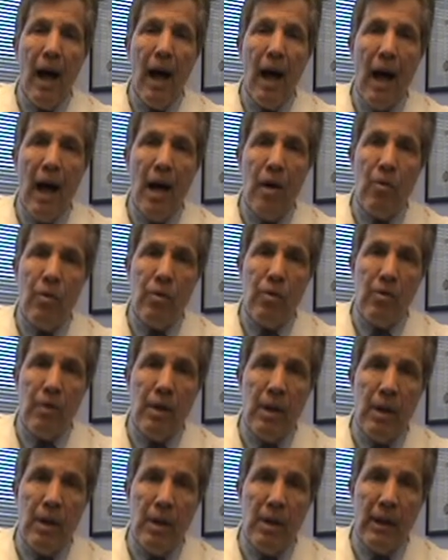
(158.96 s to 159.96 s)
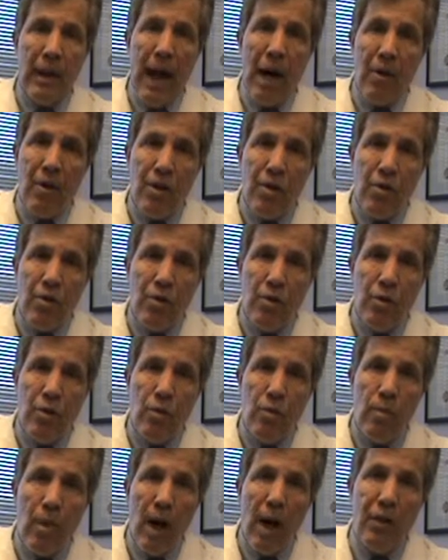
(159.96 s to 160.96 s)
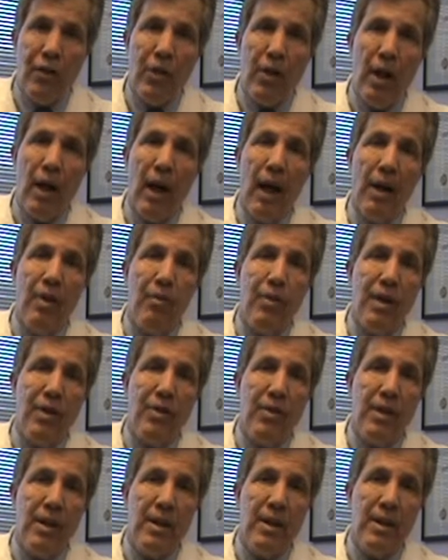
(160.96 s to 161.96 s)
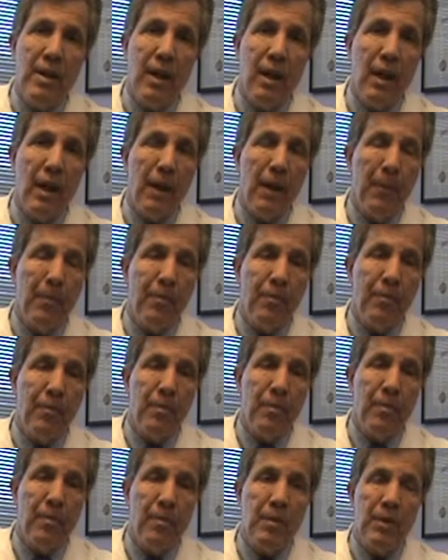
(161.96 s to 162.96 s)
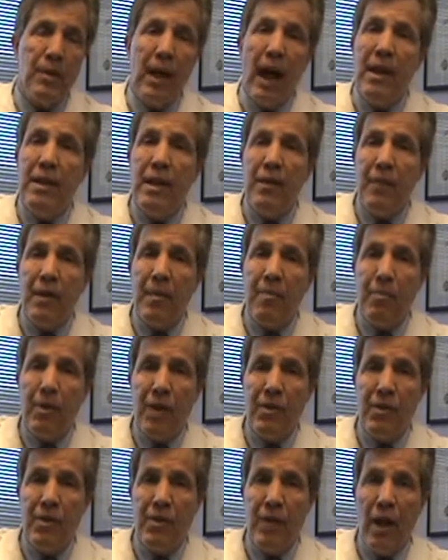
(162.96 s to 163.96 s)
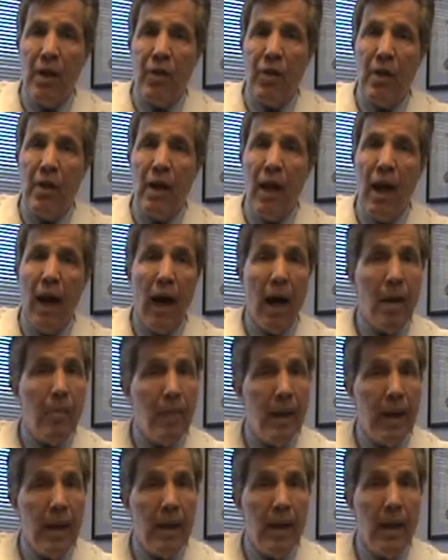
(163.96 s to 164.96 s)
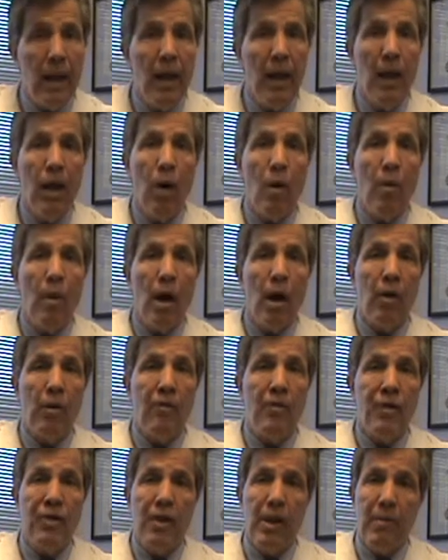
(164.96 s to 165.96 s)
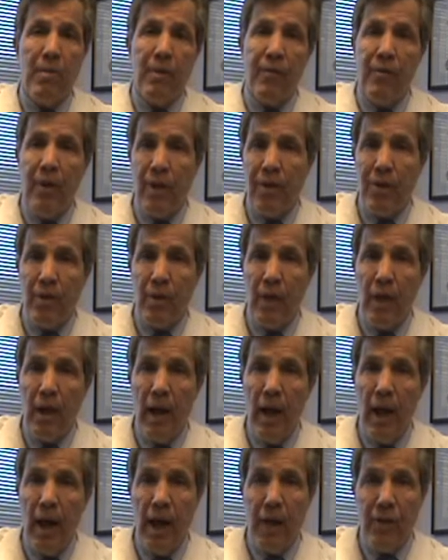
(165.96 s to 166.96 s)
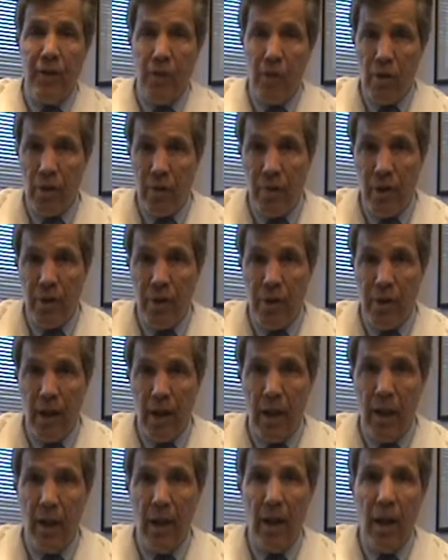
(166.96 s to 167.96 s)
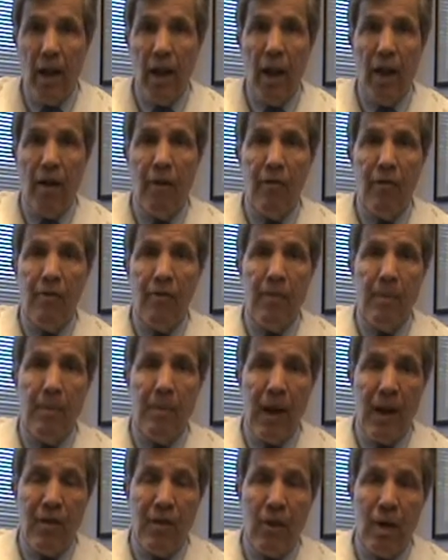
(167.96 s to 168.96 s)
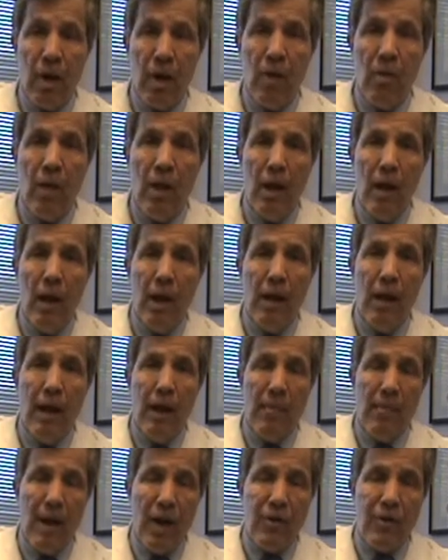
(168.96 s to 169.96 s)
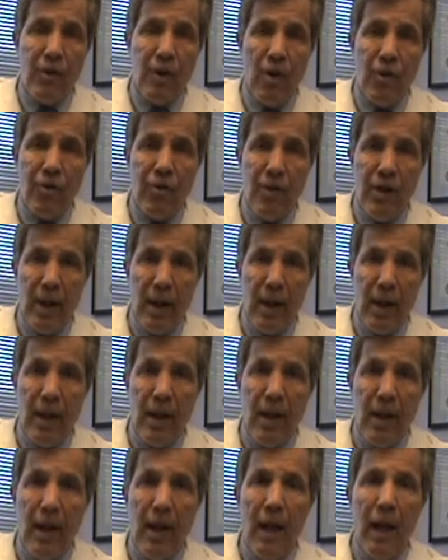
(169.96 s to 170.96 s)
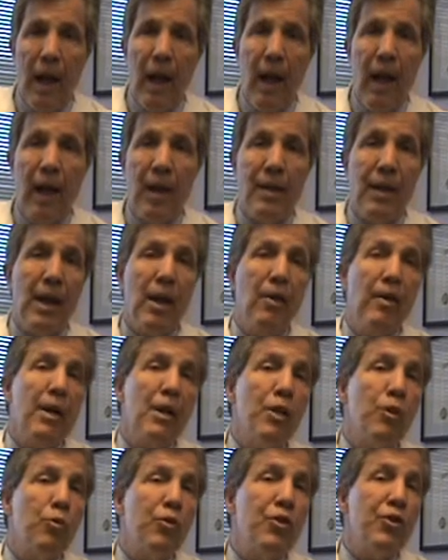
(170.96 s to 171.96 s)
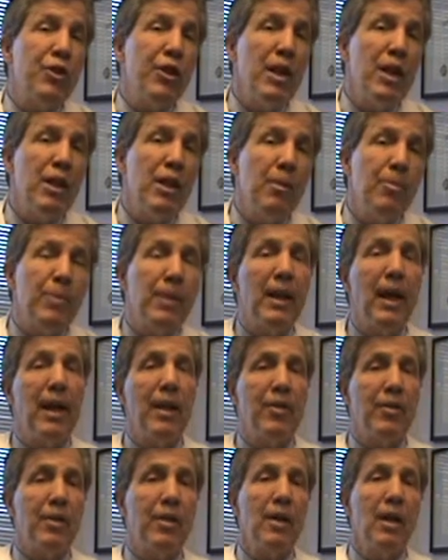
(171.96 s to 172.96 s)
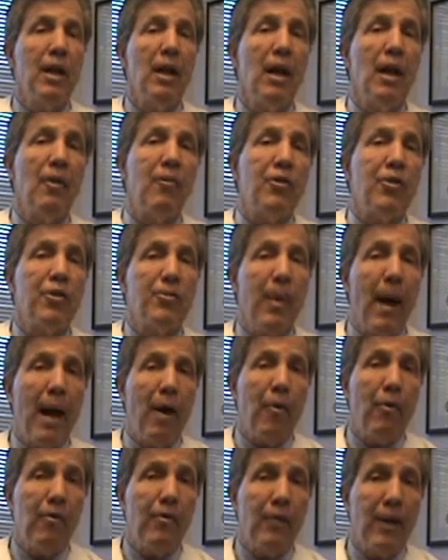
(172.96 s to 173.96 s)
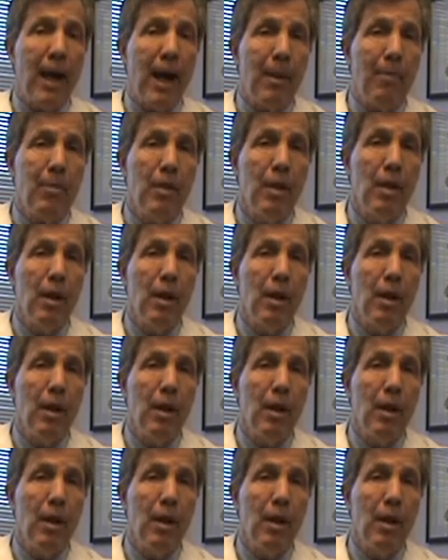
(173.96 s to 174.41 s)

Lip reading: I will allow you to watch a recent scientific presentation I made while visiting professor at the University of Mexico in Mexico City, and therein you'll see the place of the spiral flap.